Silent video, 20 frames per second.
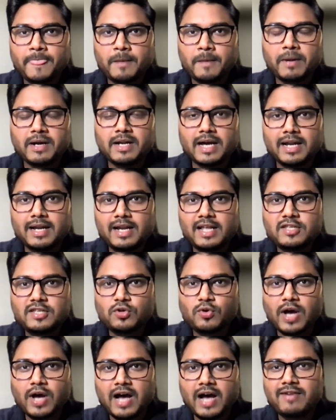But unless
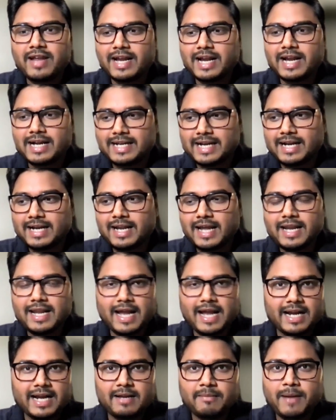you have like a deadline
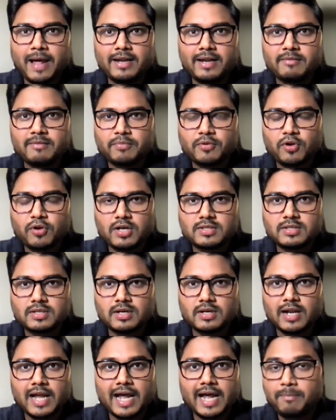and a plan in process,
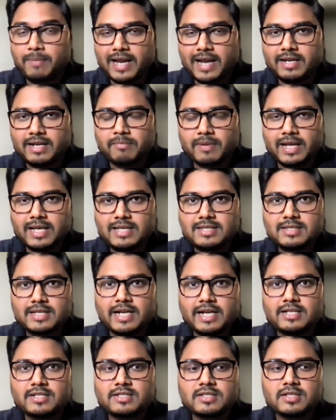like a plan in place,
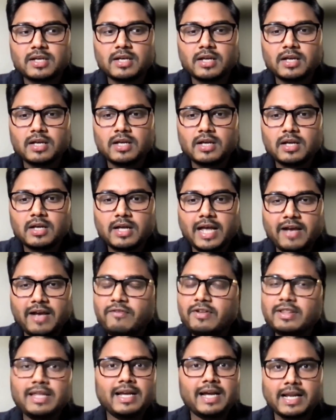it's
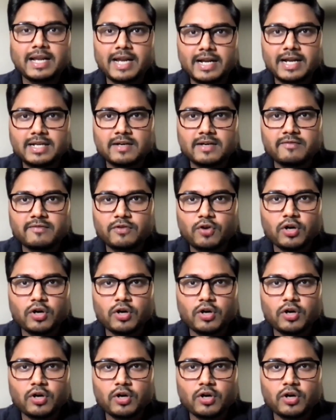everything can get tough.